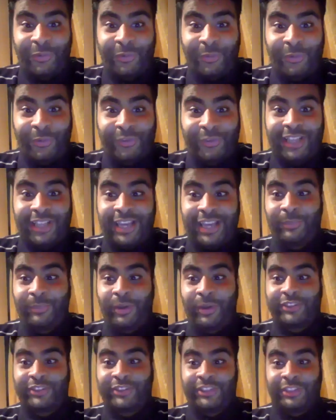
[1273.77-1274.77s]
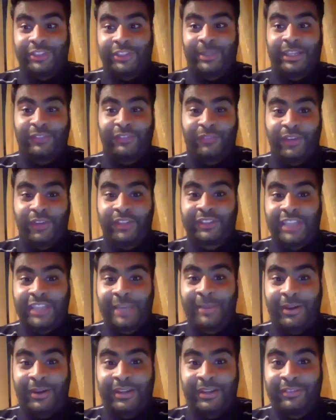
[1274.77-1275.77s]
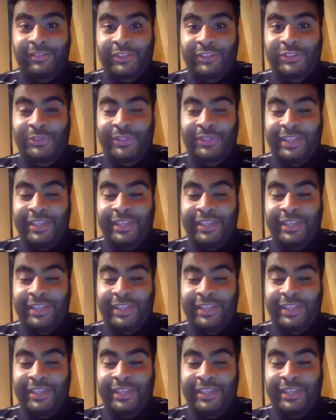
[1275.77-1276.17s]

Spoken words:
I watched it when it first came out here in UK.